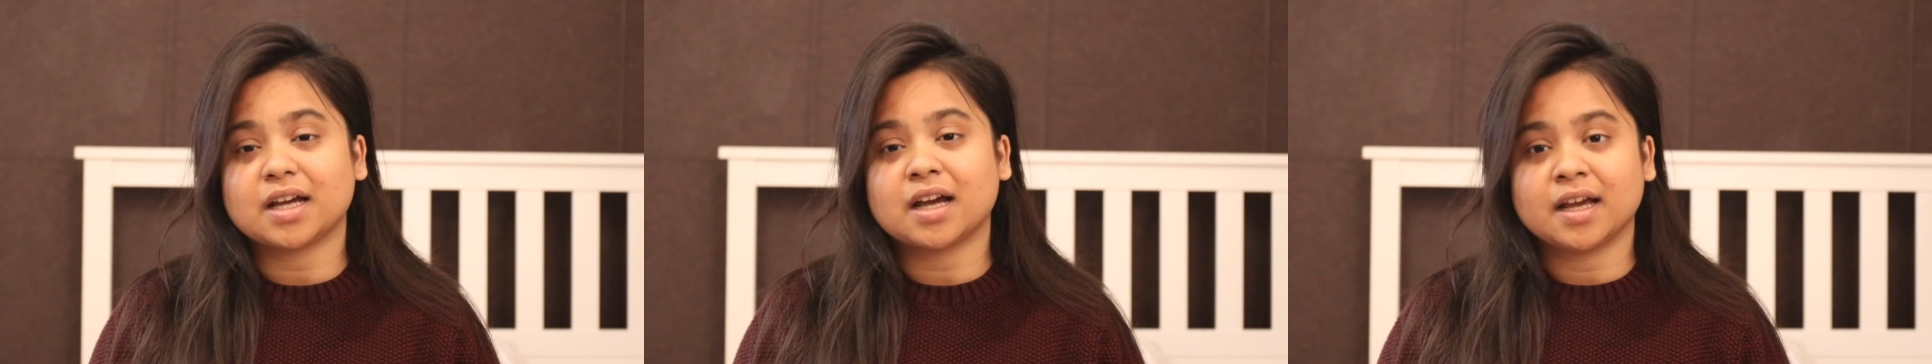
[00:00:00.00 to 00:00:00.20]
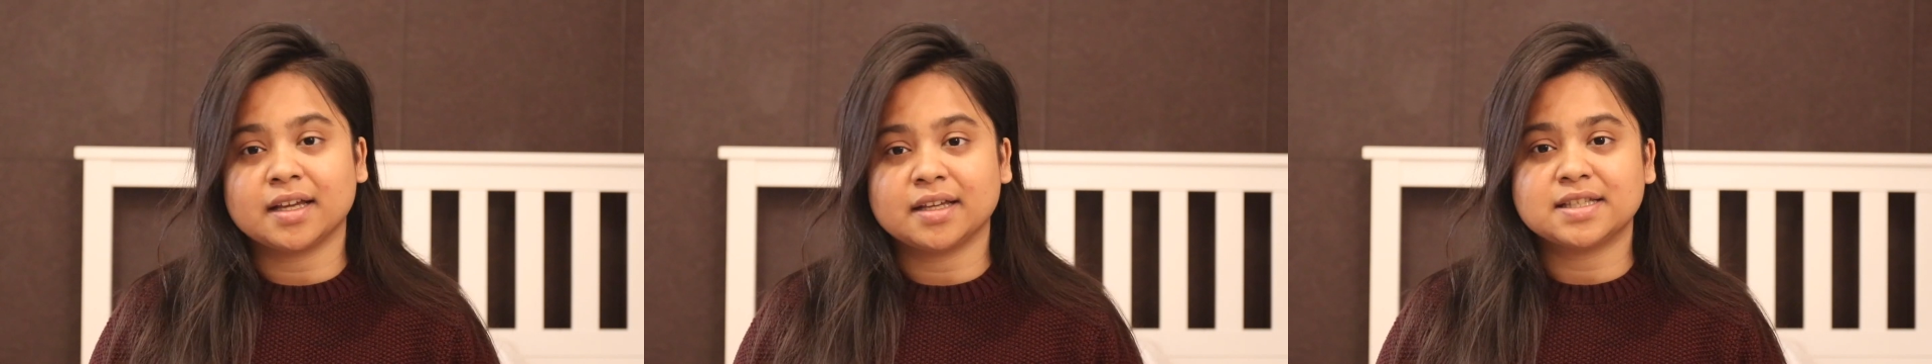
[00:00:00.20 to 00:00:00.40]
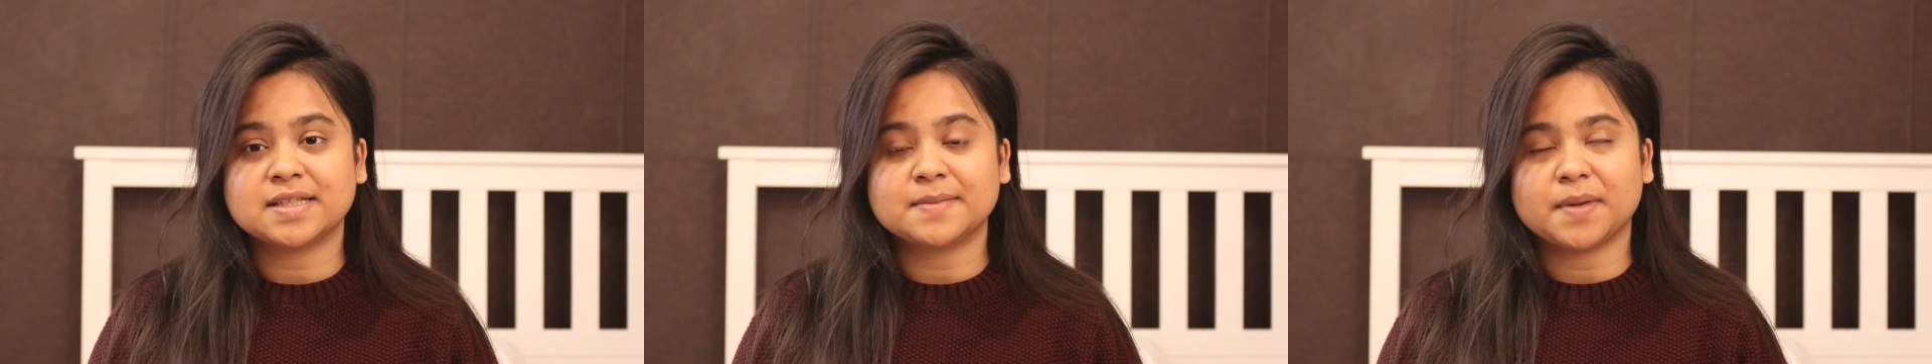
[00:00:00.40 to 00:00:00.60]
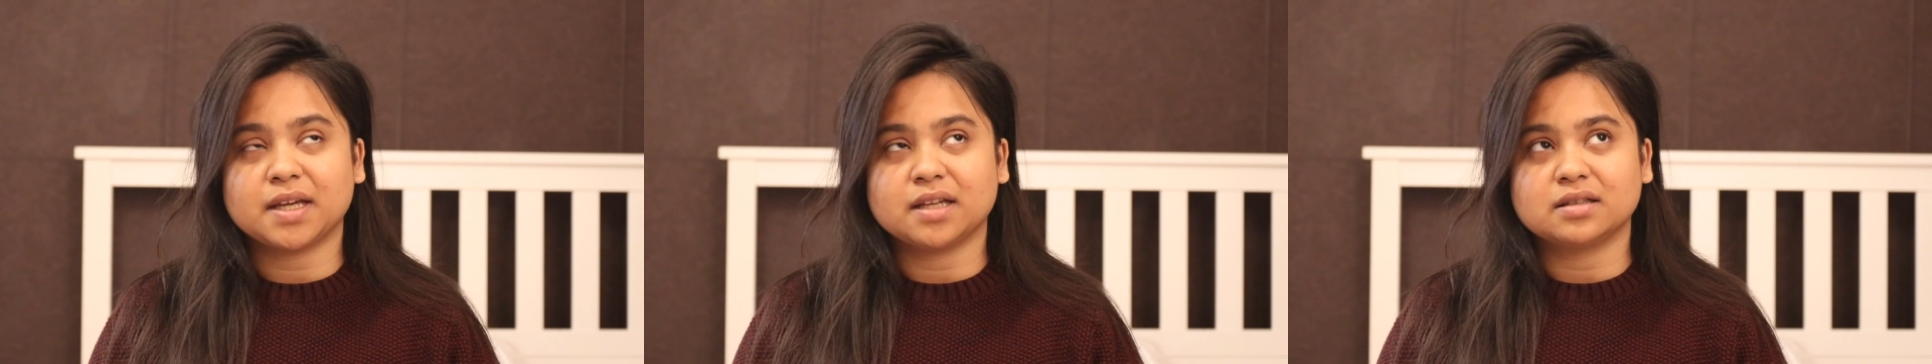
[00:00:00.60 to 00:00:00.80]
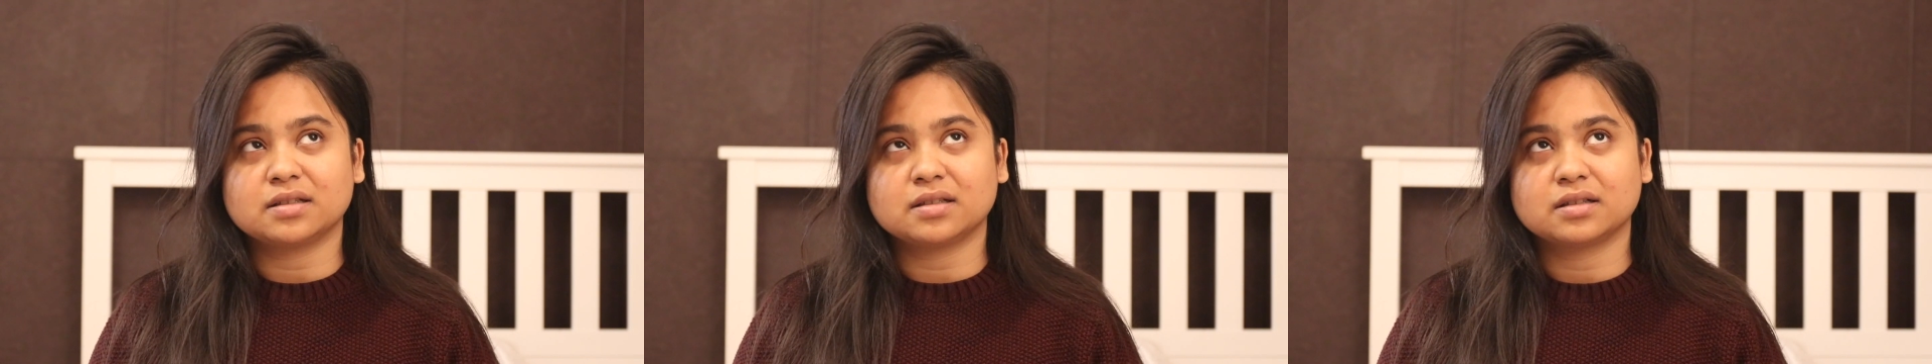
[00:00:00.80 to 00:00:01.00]
I
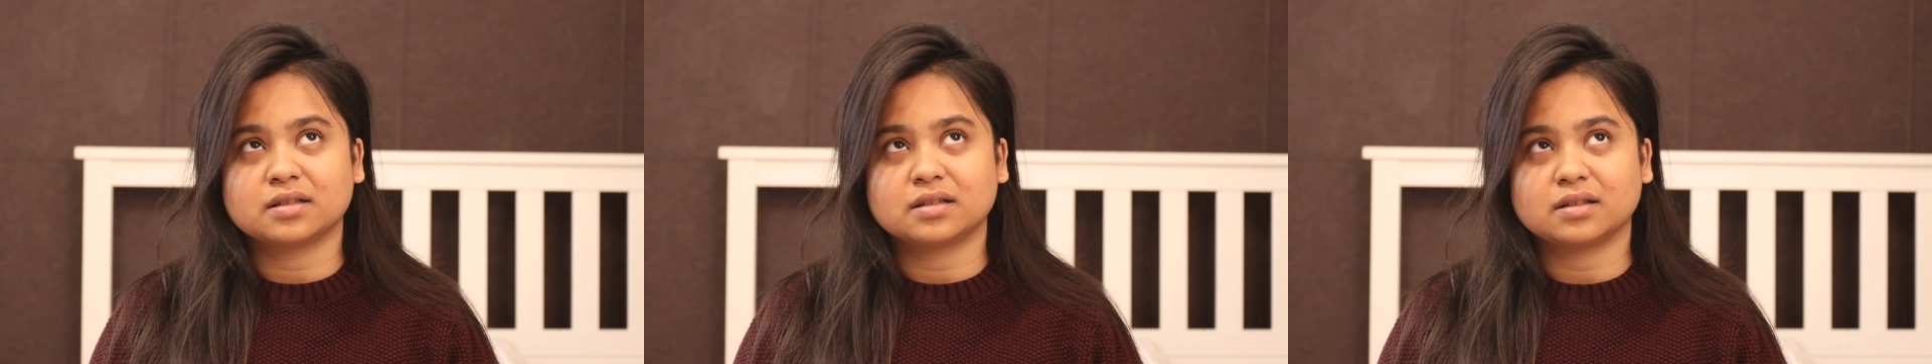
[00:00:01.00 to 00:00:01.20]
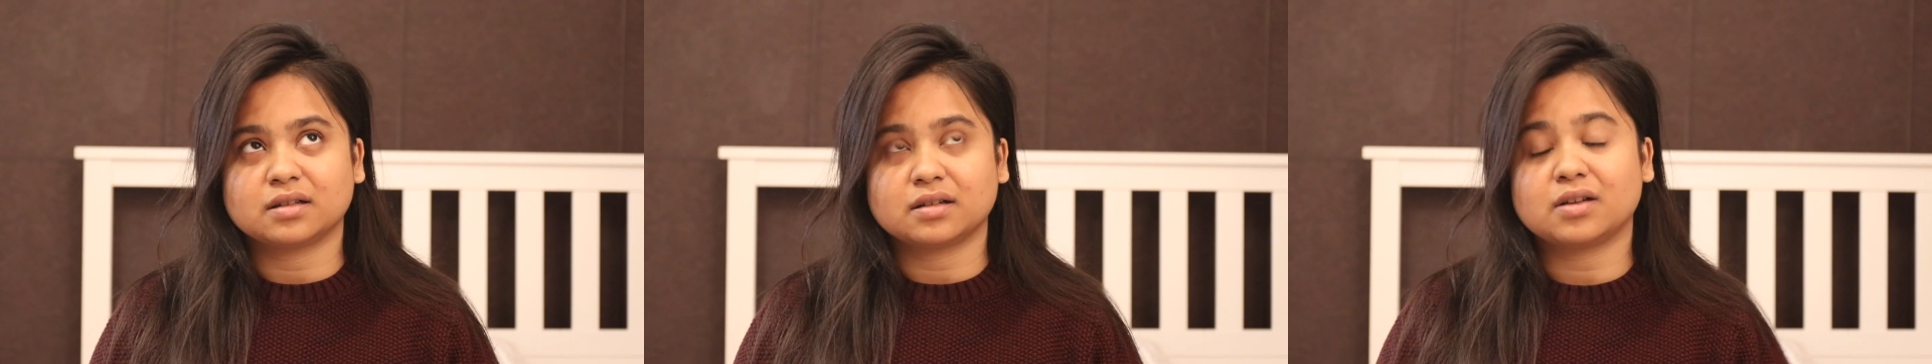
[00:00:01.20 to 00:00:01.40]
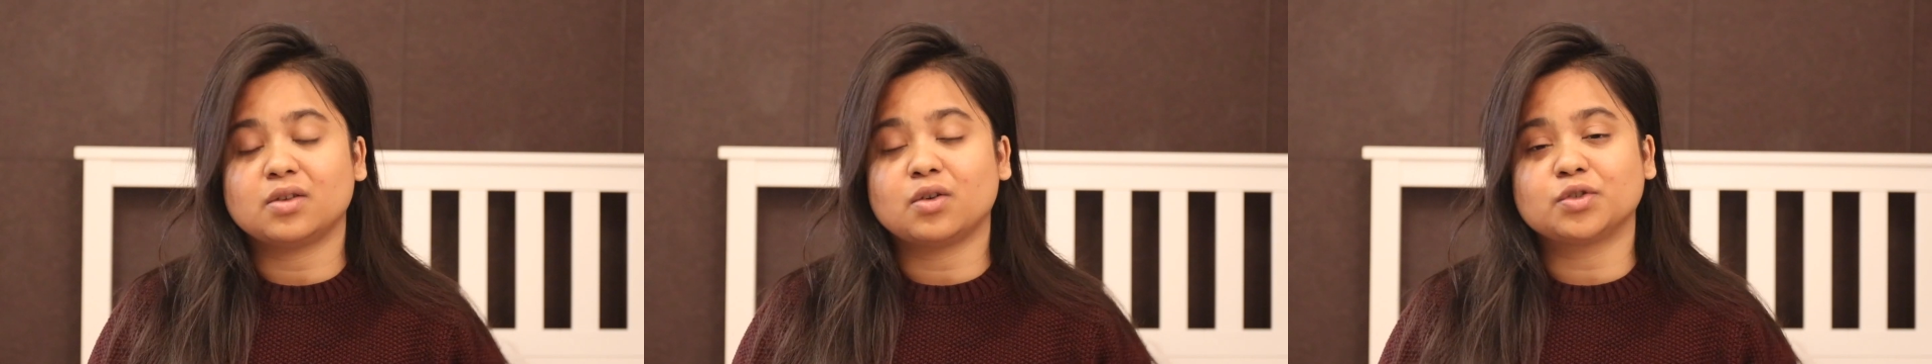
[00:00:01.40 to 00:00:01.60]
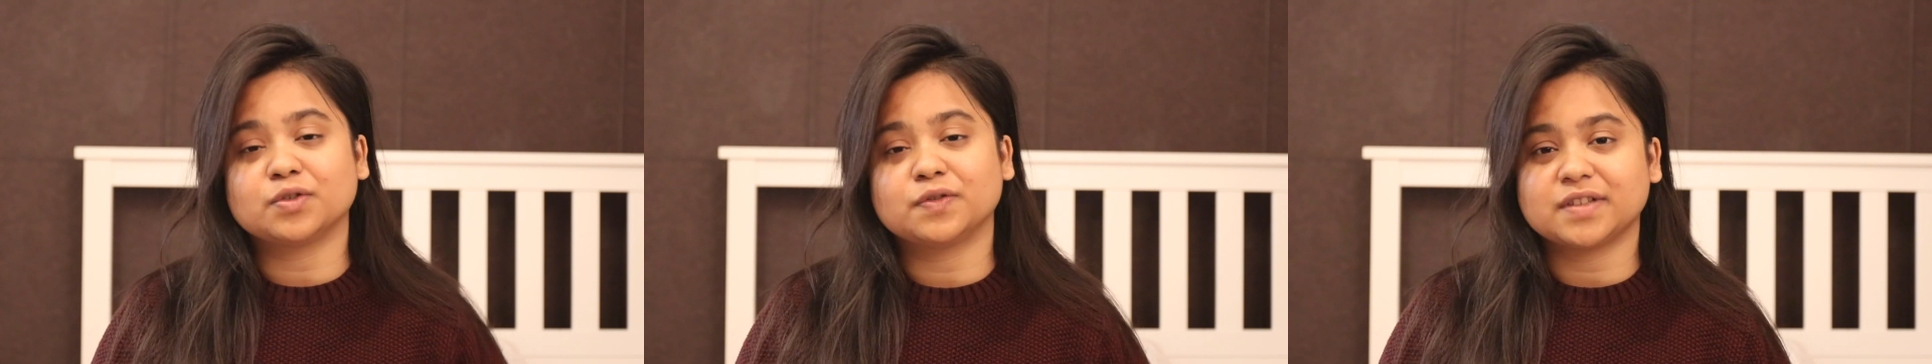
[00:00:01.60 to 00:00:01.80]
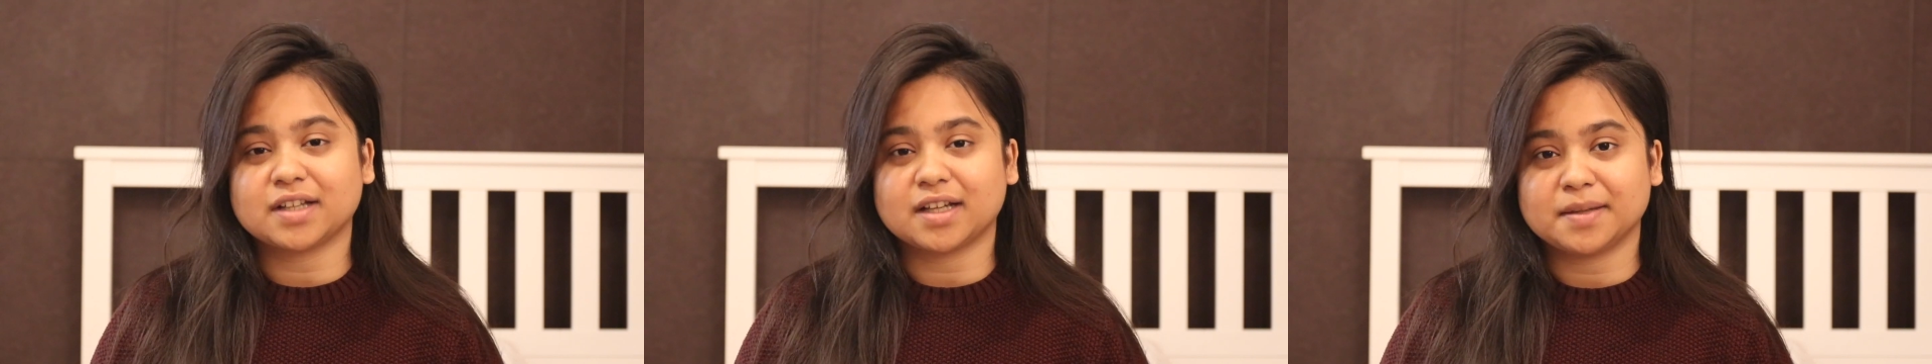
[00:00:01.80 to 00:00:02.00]
spent a lot
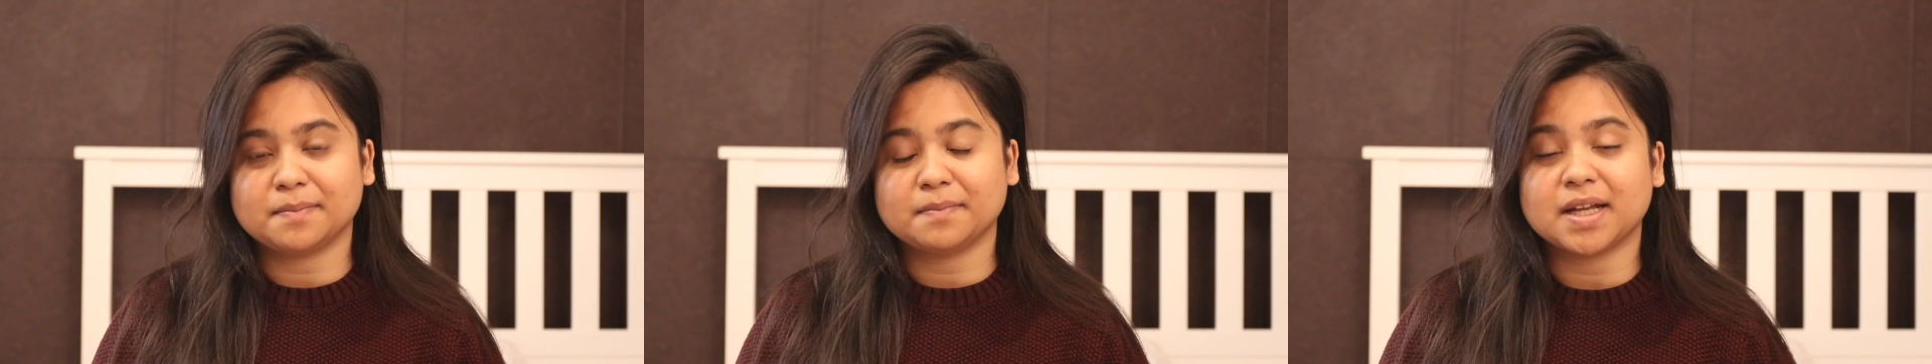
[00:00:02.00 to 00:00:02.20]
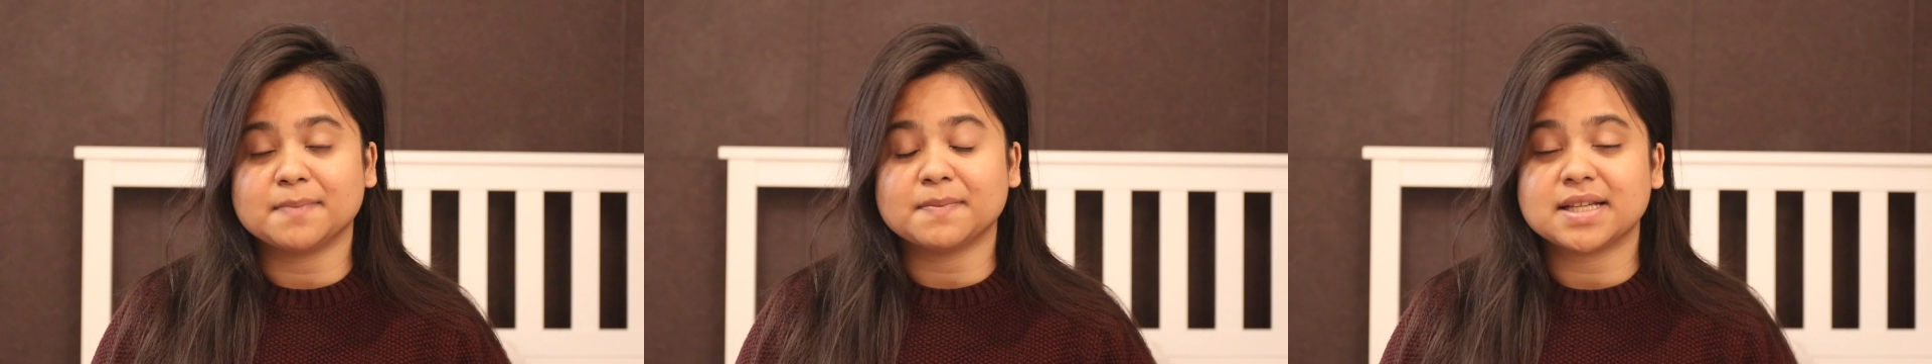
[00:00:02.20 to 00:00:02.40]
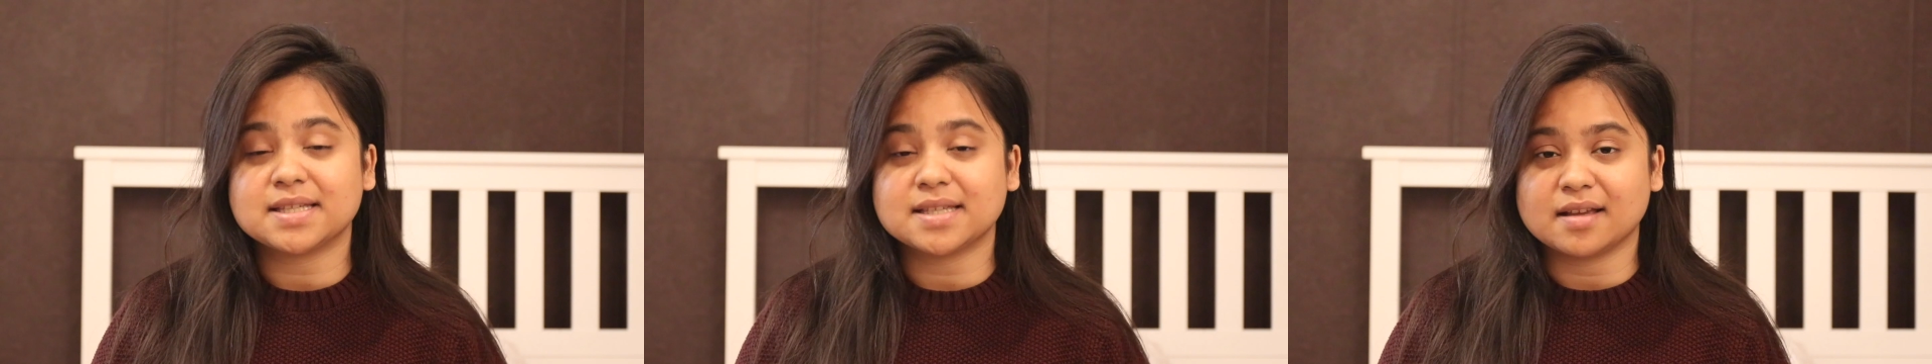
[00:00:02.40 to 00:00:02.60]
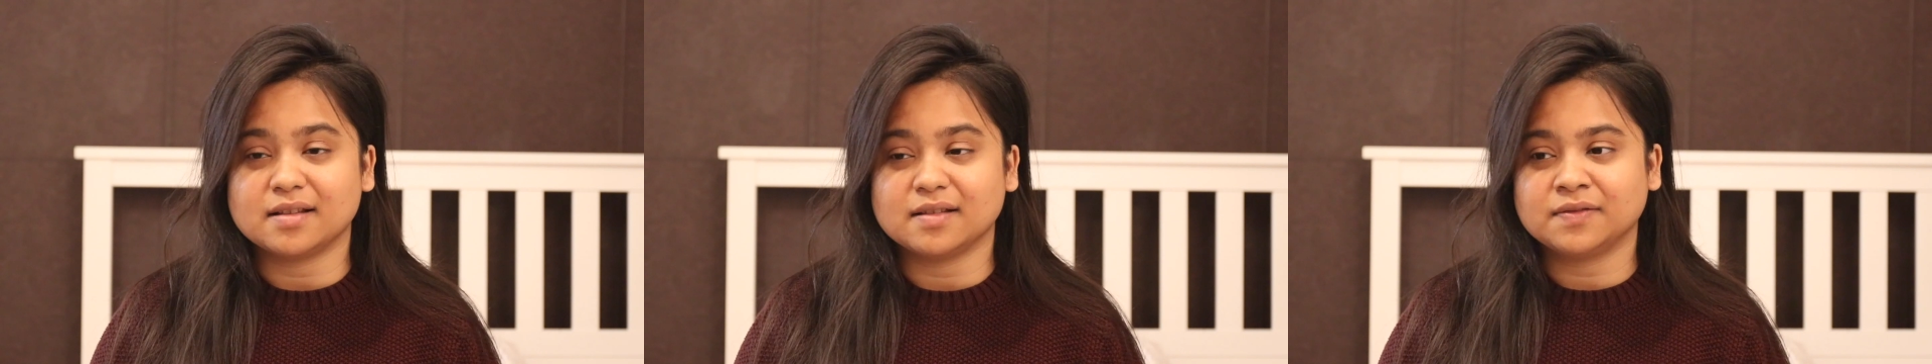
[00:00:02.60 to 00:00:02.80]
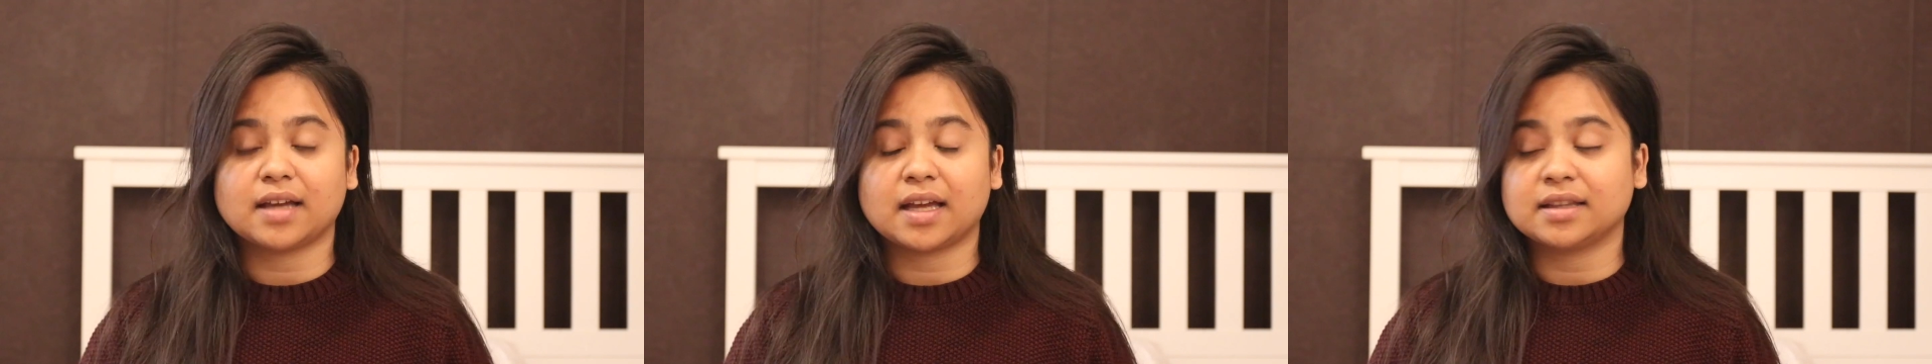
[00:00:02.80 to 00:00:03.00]
of time by myself